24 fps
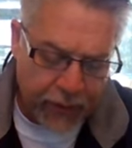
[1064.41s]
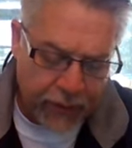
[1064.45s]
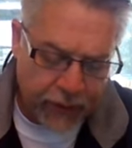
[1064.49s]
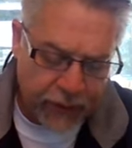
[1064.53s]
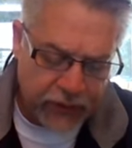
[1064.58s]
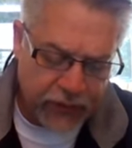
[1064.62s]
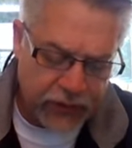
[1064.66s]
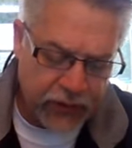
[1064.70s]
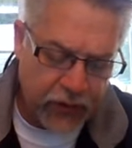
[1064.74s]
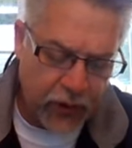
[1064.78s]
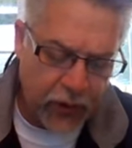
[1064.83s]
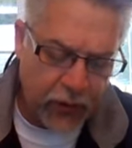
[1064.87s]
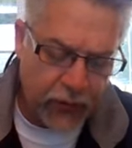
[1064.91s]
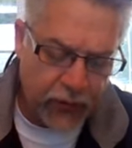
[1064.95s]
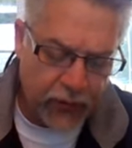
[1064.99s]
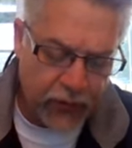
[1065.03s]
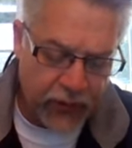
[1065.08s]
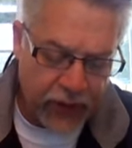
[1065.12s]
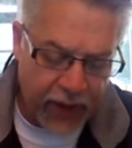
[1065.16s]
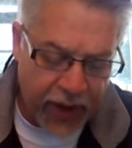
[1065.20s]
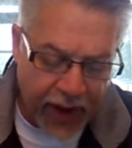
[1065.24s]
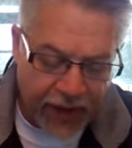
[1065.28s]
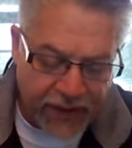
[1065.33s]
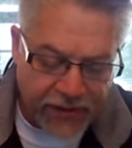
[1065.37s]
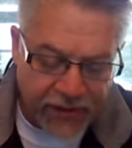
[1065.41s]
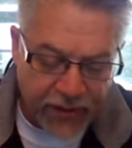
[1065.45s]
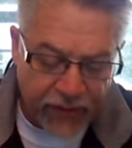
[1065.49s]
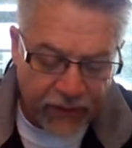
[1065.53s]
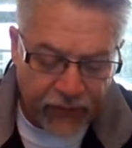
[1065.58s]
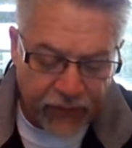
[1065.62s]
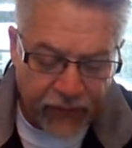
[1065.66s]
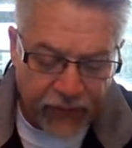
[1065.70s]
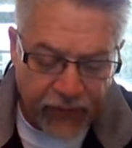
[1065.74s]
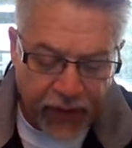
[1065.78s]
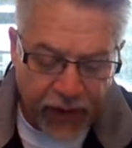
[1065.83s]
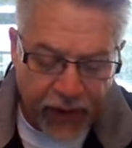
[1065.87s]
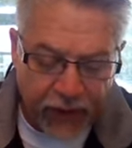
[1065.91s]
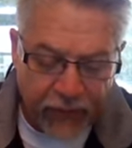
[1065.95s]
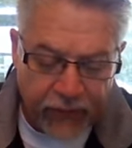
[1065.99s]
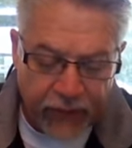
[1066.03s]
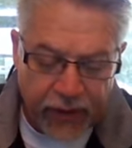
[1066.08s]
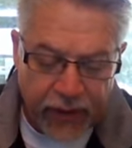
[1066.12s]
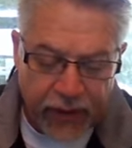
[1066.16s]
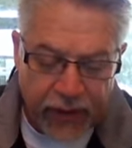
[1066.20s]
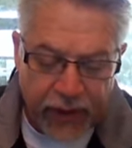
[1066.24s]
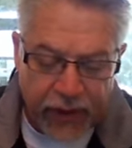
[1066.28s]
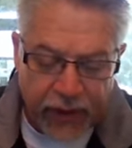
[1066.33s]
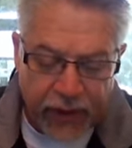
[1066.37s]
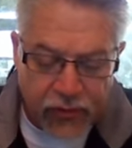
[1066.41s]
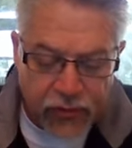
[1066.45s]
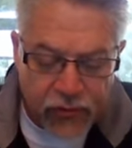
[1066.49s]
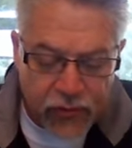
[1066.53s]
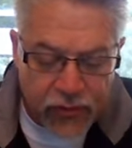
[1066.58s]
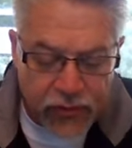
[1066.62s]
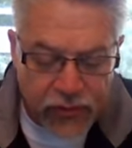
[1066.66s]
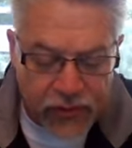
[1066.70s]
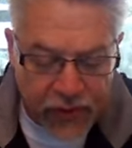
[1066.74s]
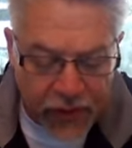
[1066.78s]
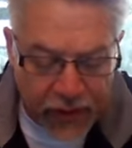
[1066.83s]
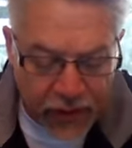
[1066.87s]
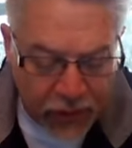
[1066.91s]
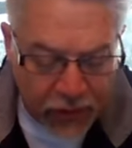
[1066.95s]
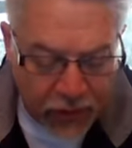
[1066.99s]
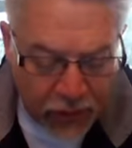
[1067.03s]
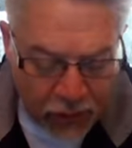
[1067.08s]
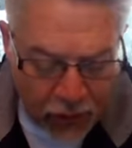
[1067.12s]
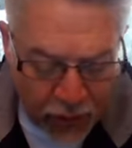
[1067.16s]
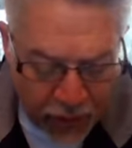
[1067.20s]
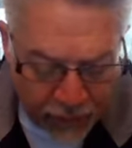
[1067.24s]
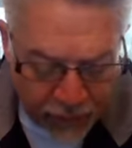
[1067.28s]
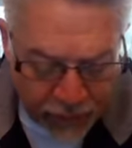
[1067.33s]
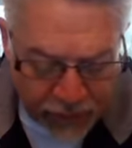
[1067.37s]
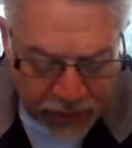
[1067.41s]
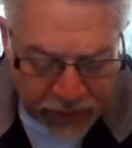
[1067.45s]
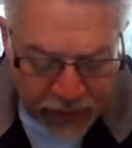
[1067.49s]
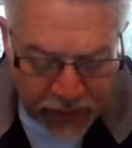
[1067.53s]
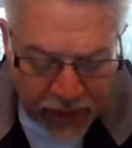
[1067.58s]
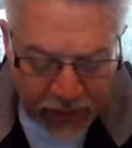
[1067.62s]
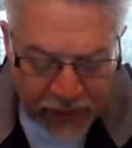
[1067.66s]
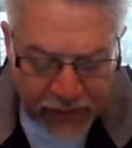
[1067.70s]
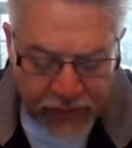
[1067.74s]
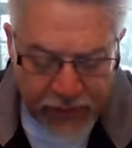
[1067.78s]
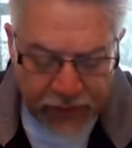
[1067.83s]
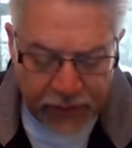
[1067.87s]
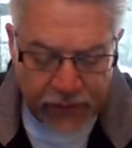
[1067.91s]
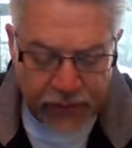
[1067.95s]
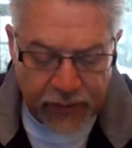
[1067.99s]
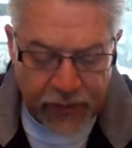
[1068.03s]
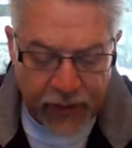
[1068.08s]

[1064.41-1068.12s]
So that's a very interesting conversation.